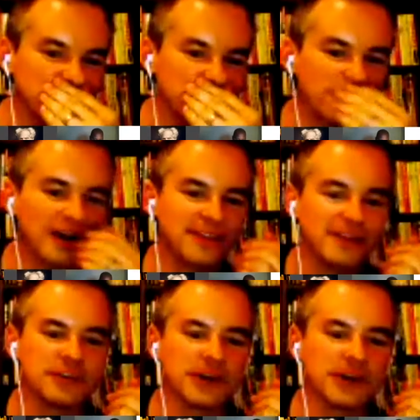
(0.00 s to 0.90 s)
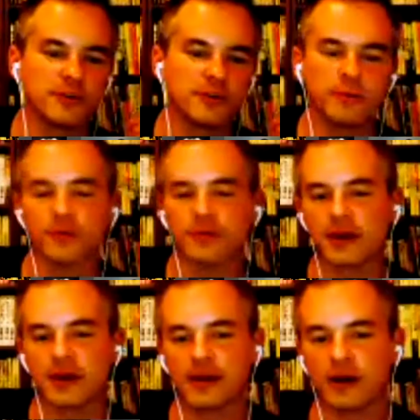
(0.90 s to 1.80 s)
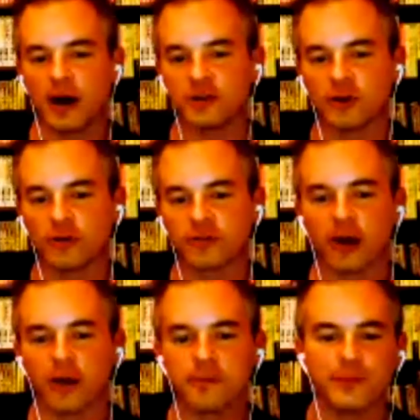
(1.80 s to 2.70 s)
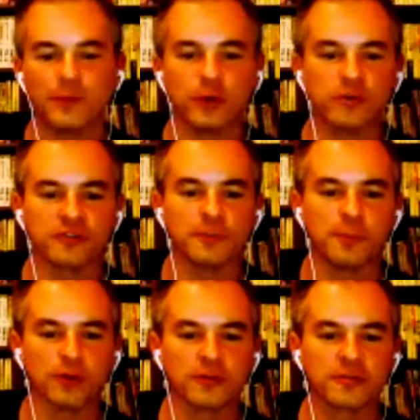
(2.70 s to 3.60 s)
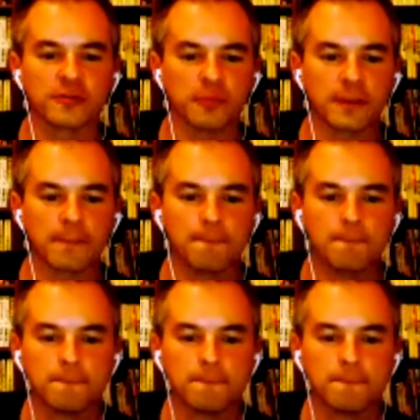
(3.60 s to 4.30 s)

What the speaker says: this, though? I think Japanese people think adults are people who support something.